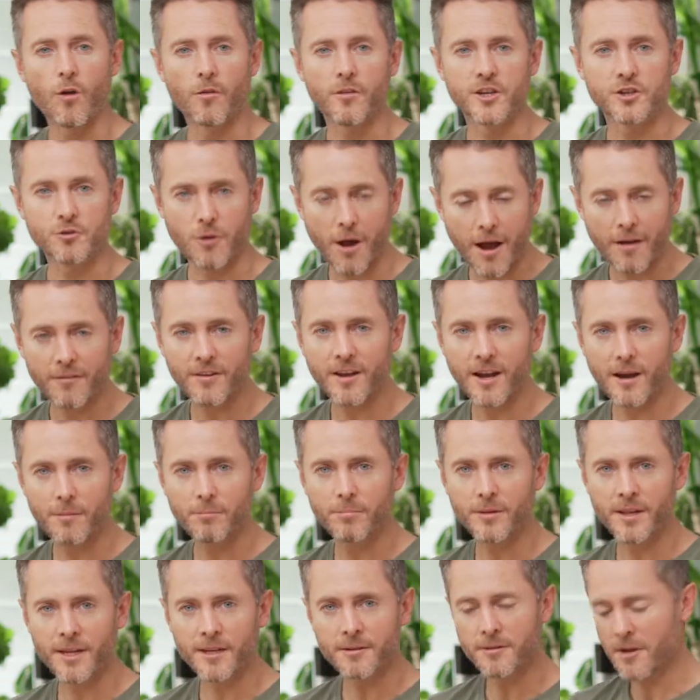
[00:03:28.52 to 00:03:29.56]
the drive
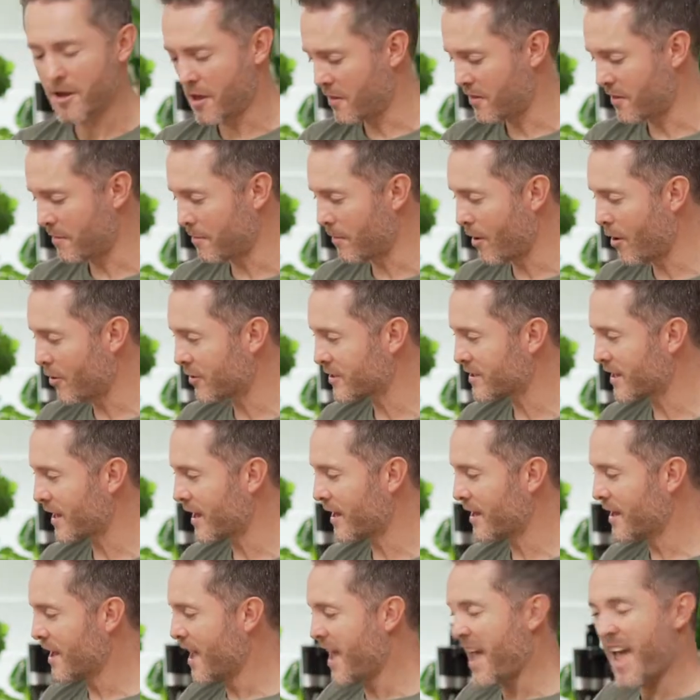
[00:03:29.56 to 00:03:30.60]
coupling, the motor,
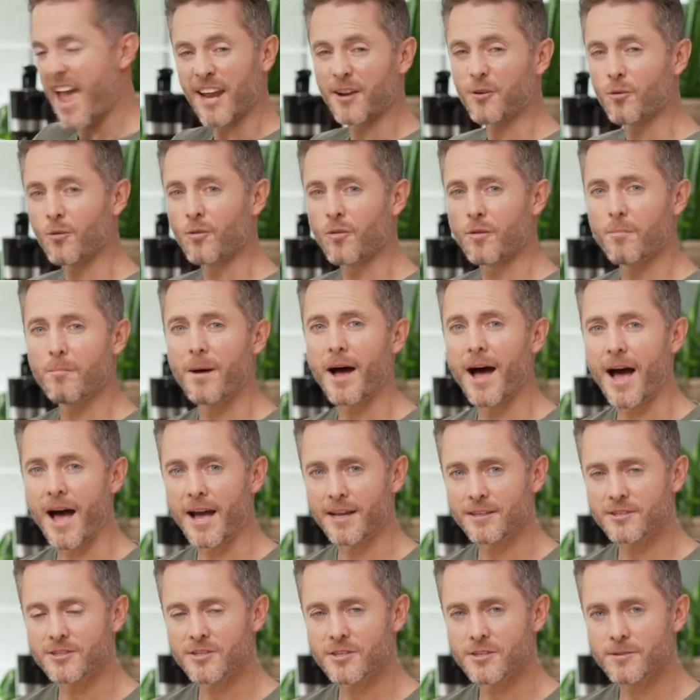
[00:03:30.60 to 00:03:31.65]
and all the
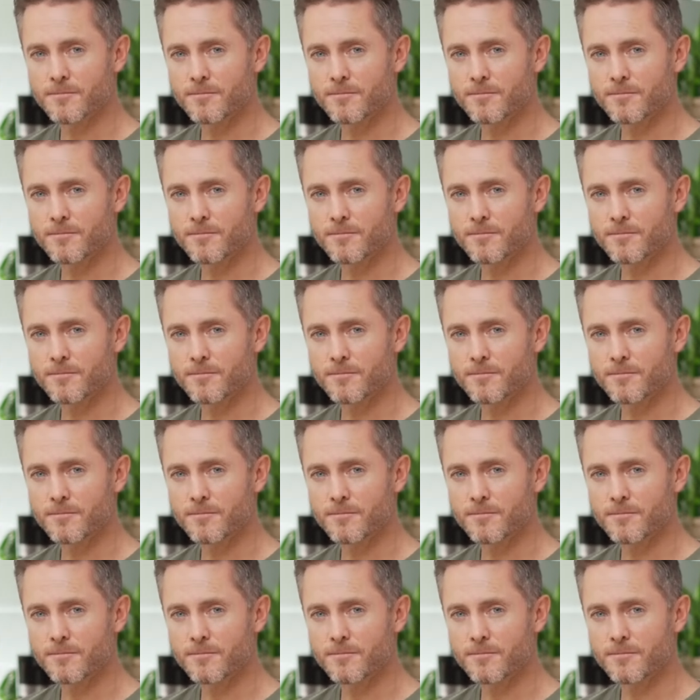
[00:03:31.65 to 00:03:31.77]
parts.